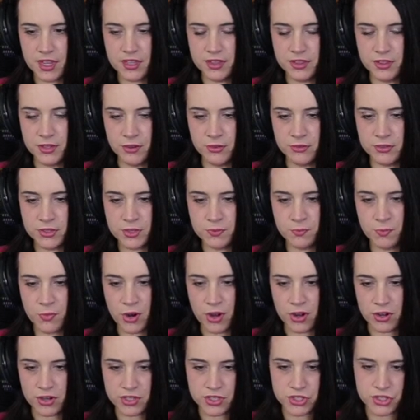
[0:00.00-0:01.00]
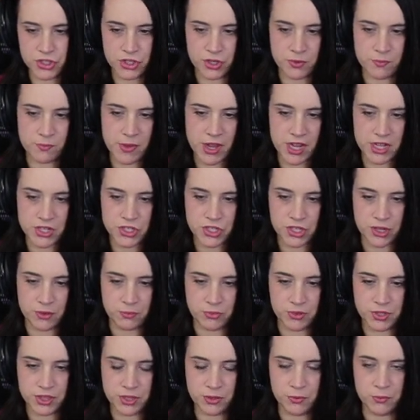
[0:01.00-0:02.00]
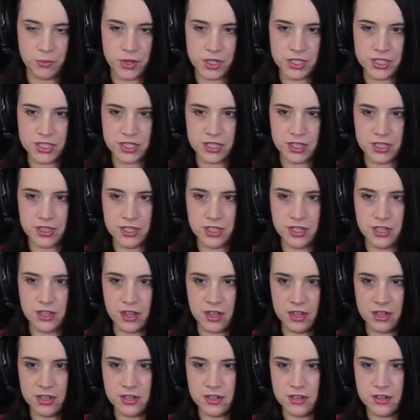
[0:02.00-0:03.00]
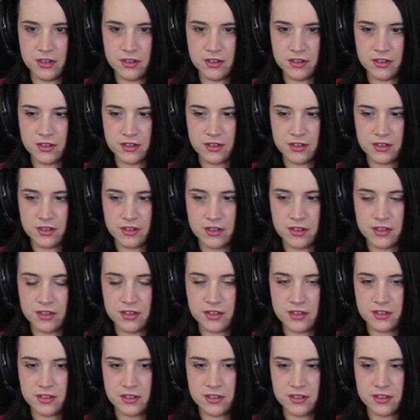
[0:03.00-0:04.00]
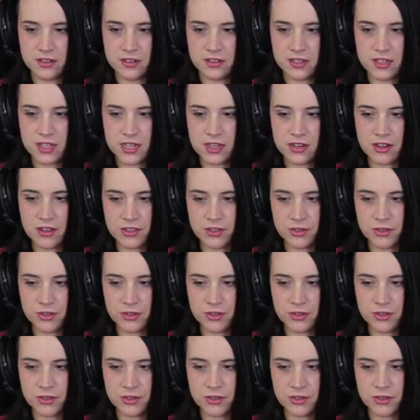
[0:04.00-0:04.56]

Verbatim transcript: And those marks should match up with the ones on the gun. In